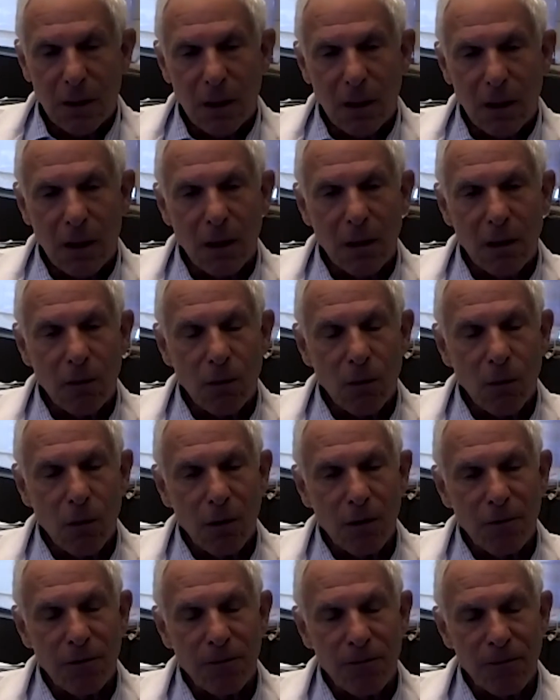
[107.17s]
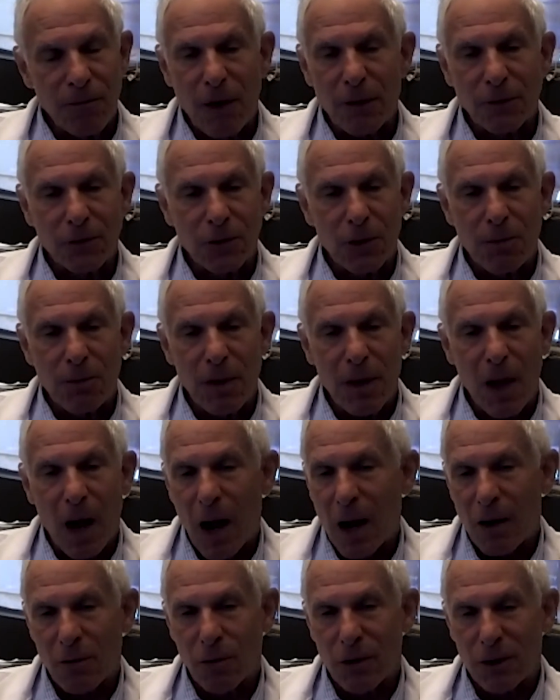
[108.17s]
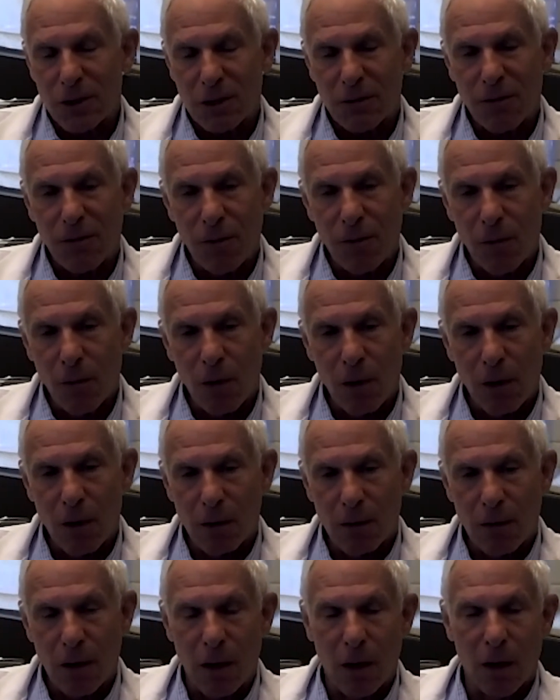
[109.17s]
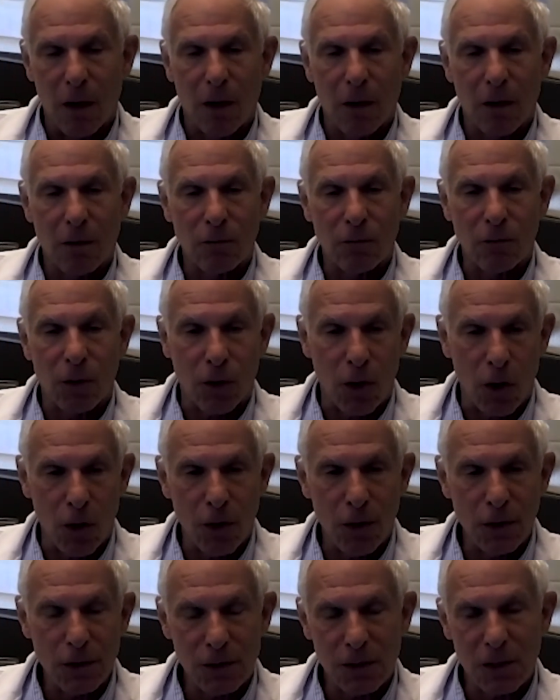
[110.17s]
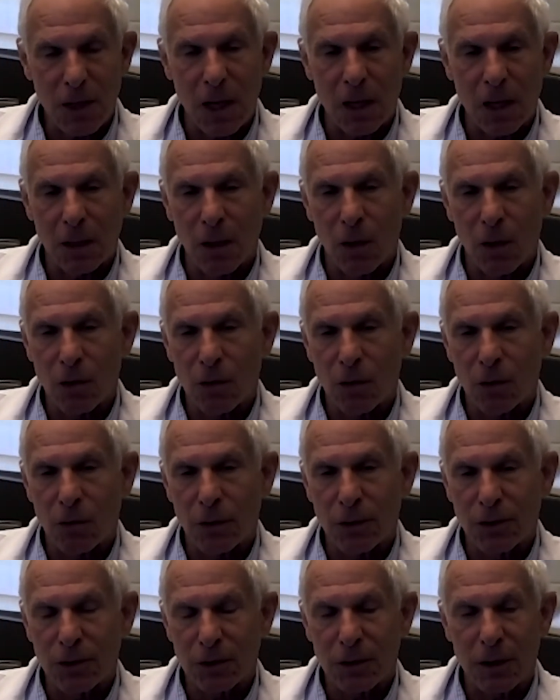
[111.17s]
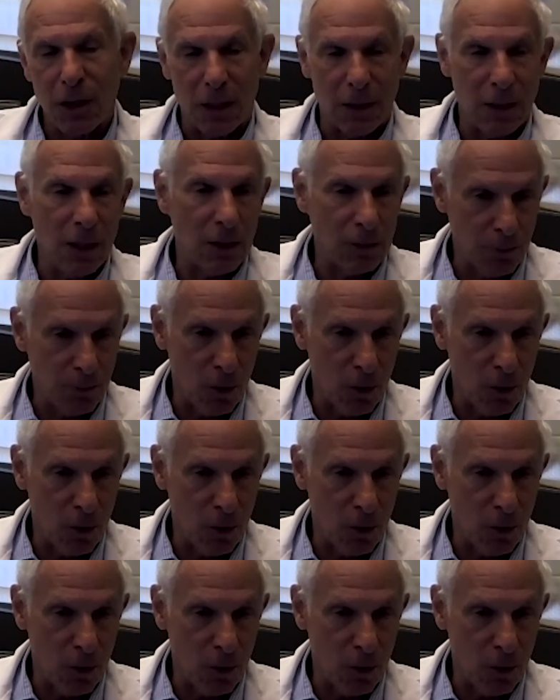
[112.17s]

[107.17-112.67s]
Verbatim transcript: uh, were felt to be high risk for uh, recurrence and local, uh,